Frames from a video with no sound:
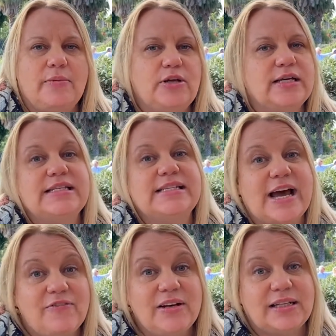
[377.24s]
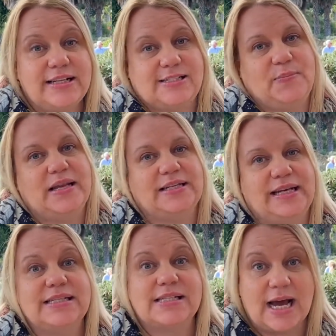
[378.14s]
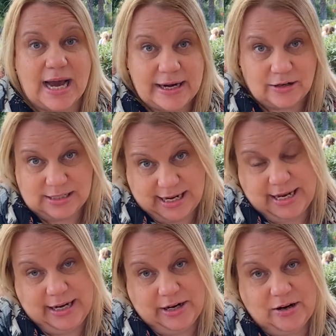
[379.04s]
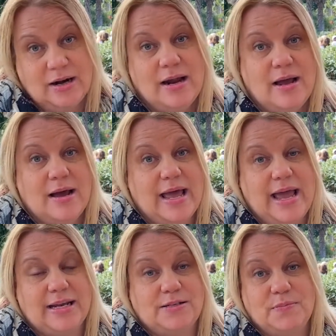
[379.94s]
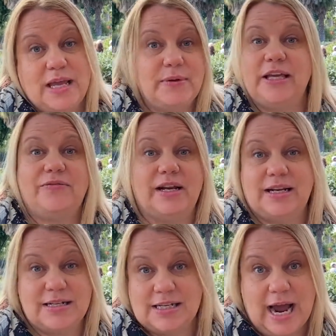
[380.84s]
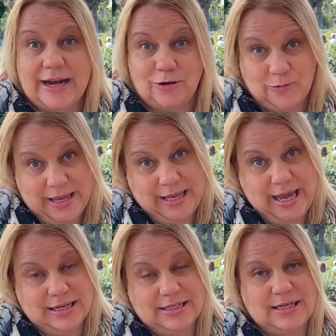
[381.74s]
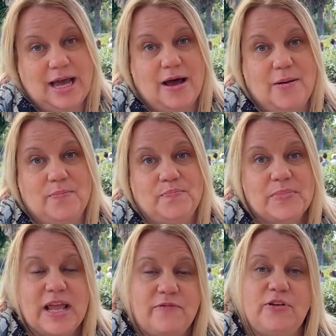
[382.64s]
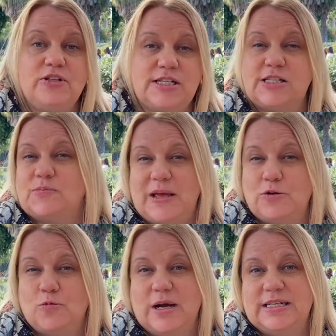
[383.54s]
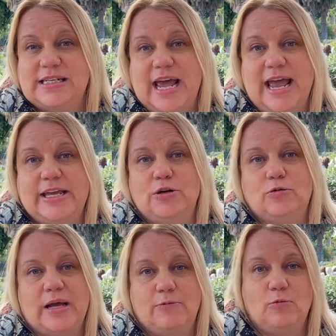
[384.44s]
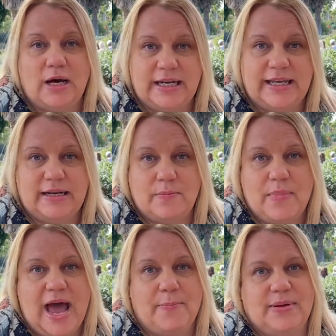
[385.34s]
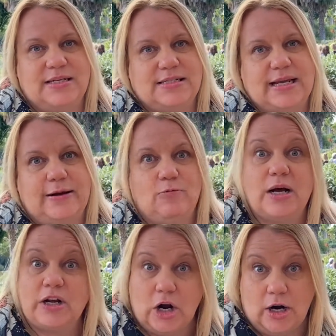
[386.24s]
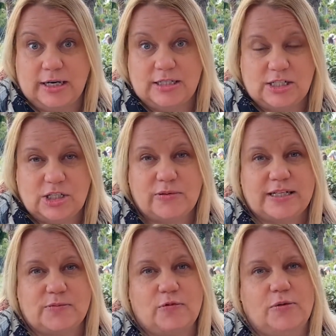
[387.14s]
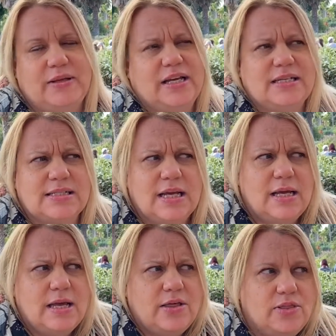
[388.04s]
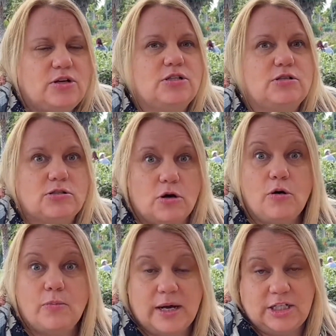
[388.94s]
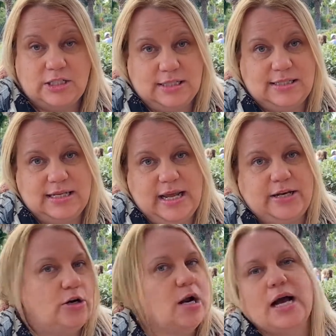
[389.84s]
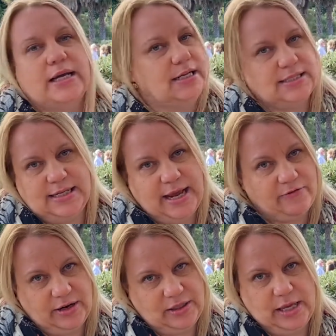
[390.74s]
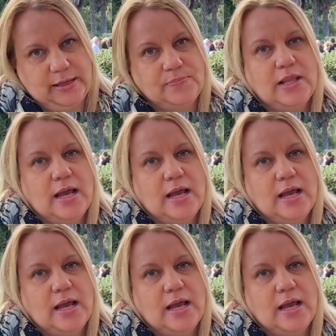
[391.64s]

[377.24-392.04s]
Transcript: You can definitely spend an entire day here, and maybe even an entire weekend. If you just spend one day, you'll want to get a map and decide what gardens to explore, because there's so much to see and you're not going to see everything.